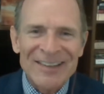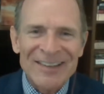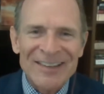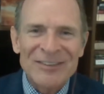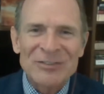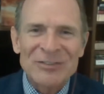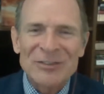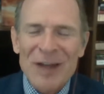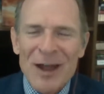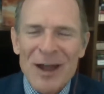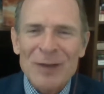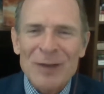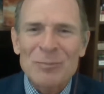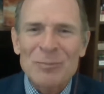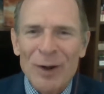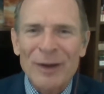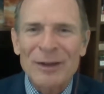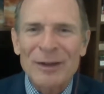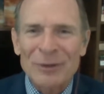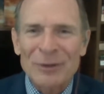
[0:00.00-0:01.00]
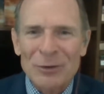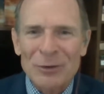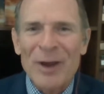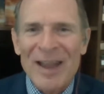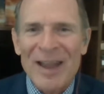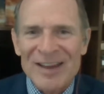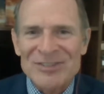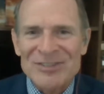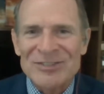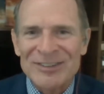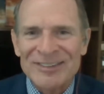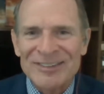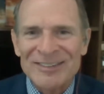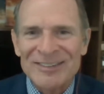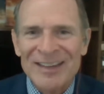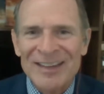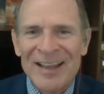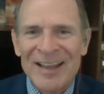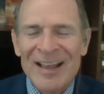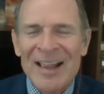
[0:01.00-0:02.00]
The stock market
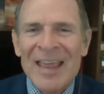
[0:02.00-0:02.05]
crashes.